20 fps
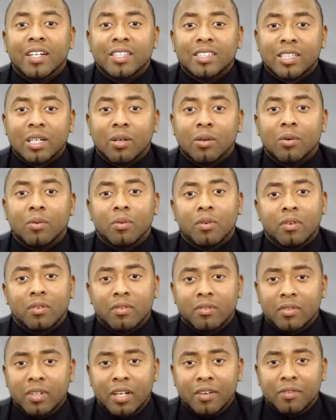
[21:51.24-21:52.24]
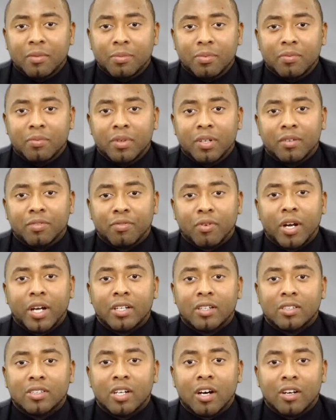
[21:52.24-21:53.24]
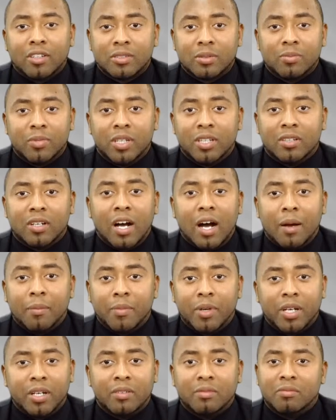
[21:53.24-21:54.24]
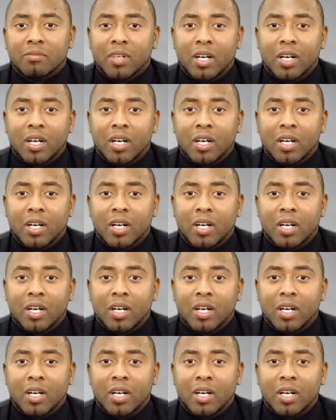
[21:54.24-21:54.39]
So never be afraid to talk to me, comment,